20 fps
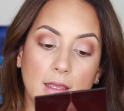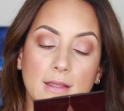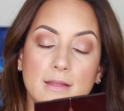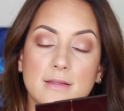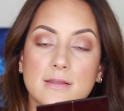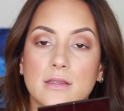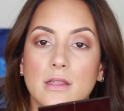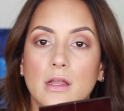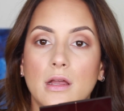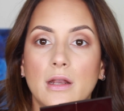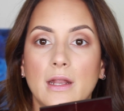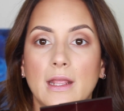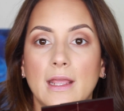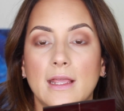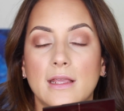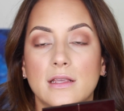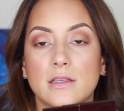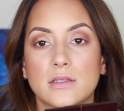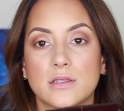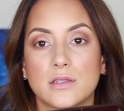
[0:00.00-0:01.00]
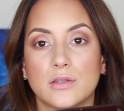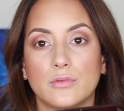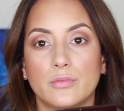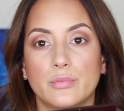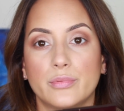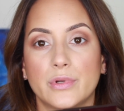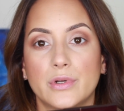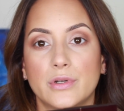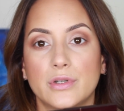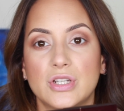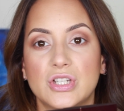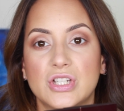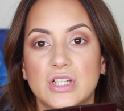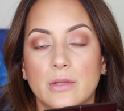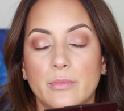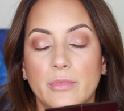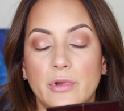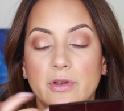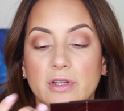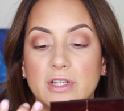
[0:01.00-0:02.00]
It's not a super
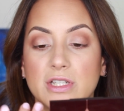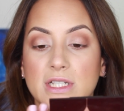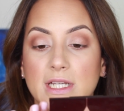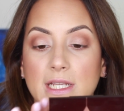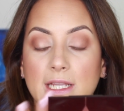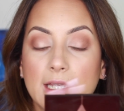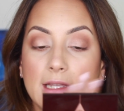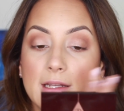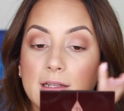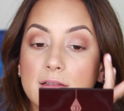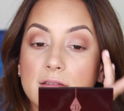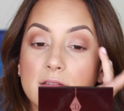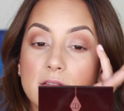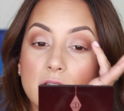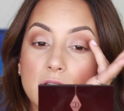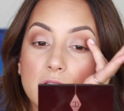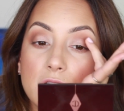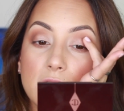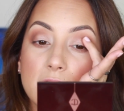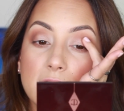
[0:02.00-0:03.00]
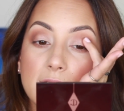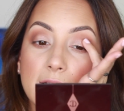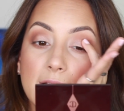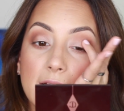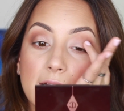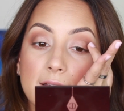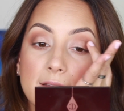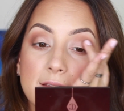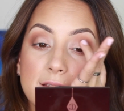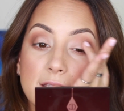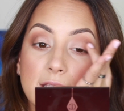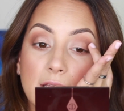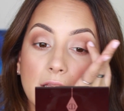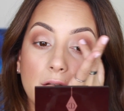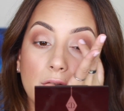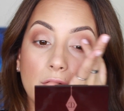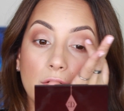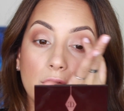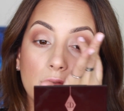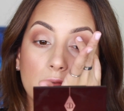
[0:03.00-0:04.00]
shimmery shade, it's just like
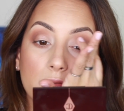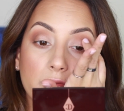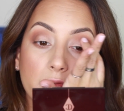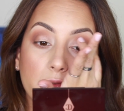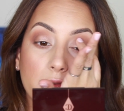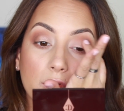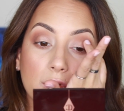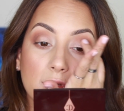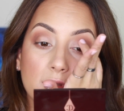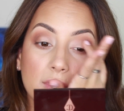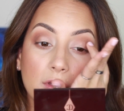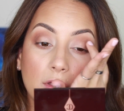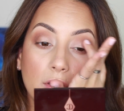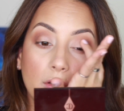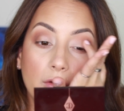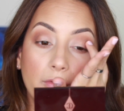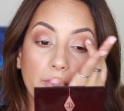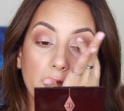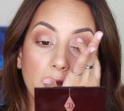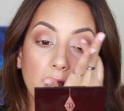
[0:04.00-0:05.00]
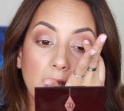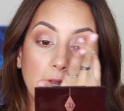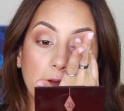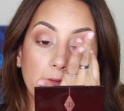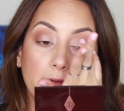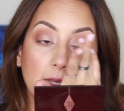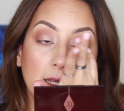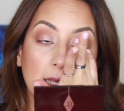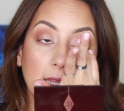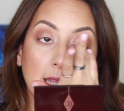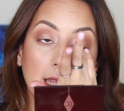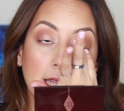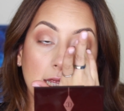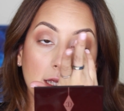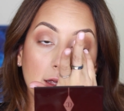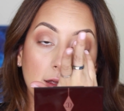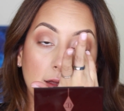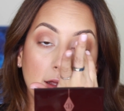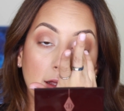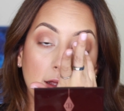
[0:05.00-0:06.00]
subtle, so it's good for an
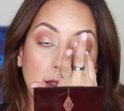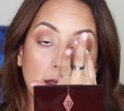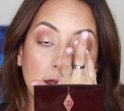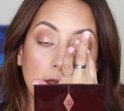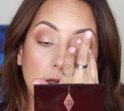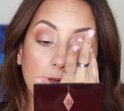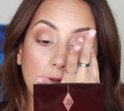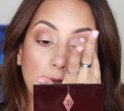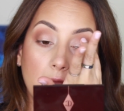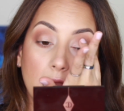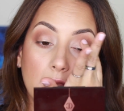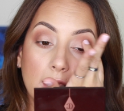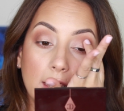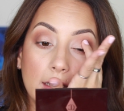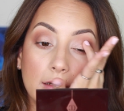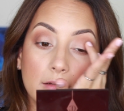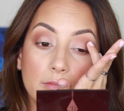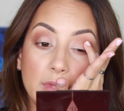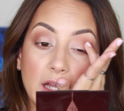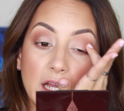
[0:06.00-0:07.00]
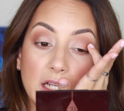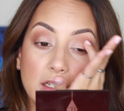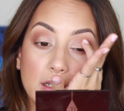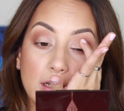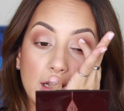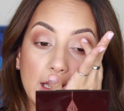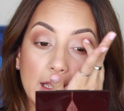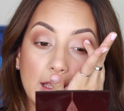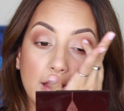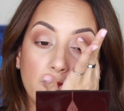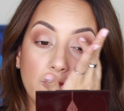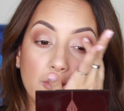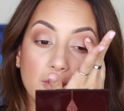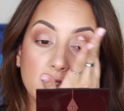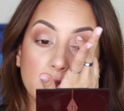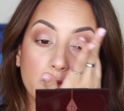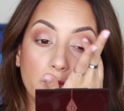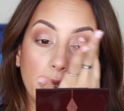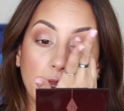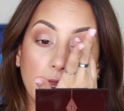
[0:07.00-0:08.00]
everyday. I can imagine like if you
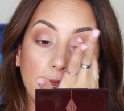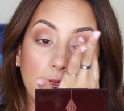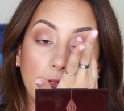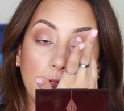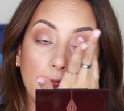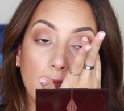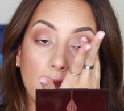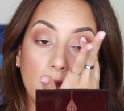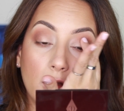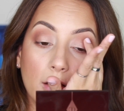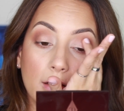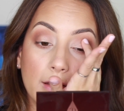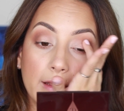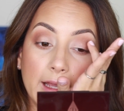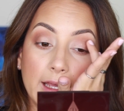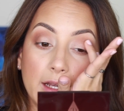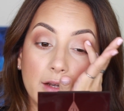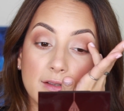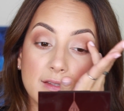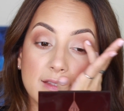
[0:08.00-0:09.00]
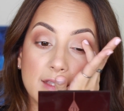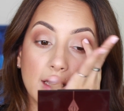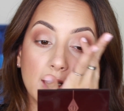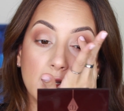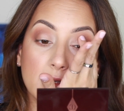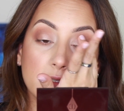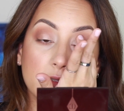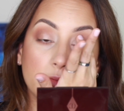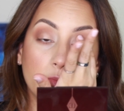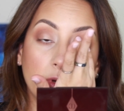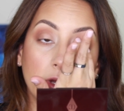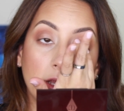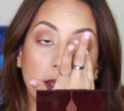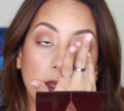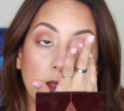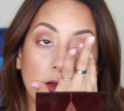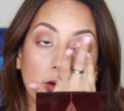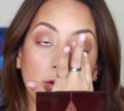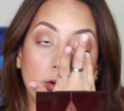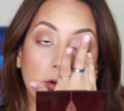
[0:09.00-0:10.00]
spray All Nighter setting
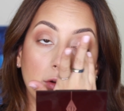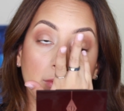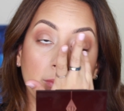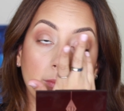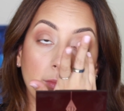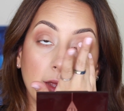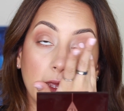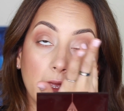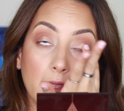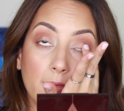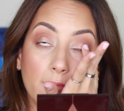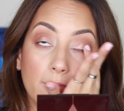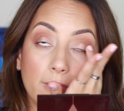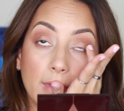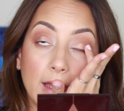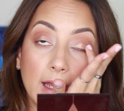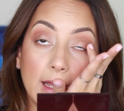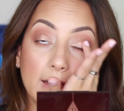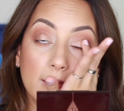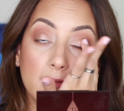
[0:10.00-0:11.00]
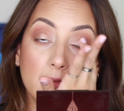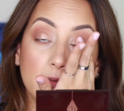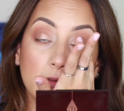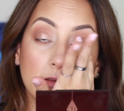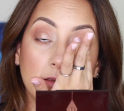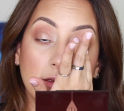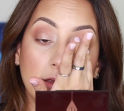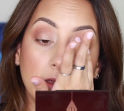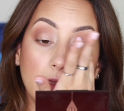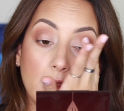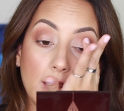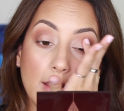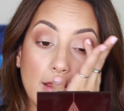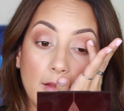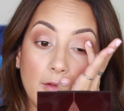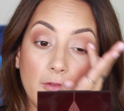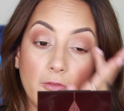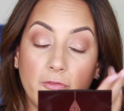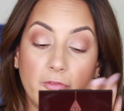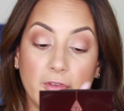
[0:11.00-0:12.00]
spray or MAC
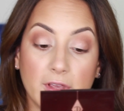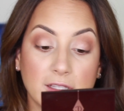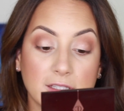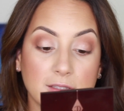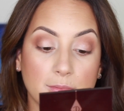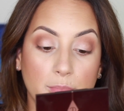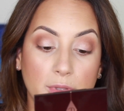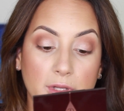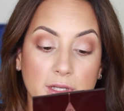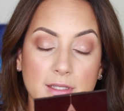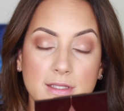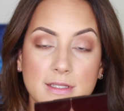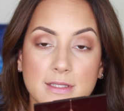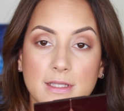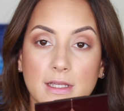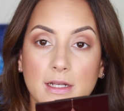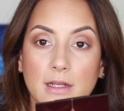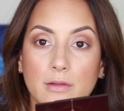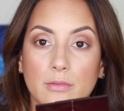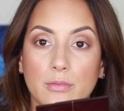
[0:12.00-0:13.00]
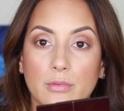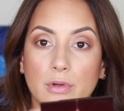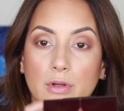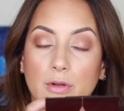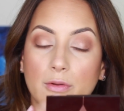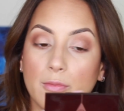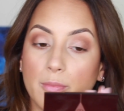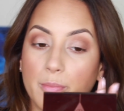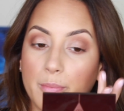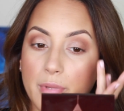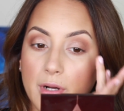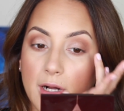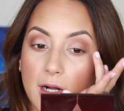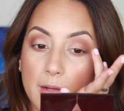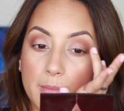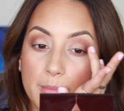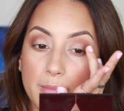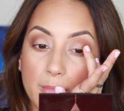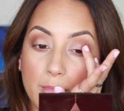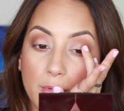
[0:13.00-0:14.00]
Fix Plus that it will
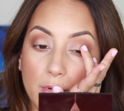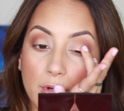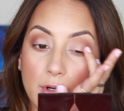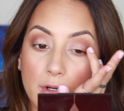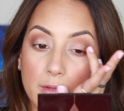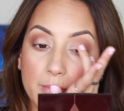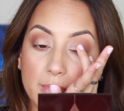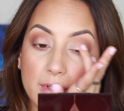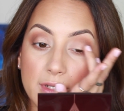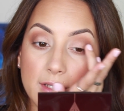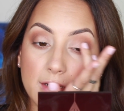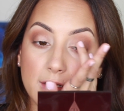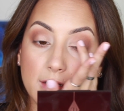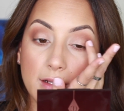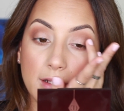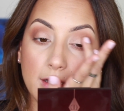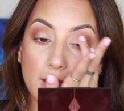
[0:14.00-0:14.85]
pop more, but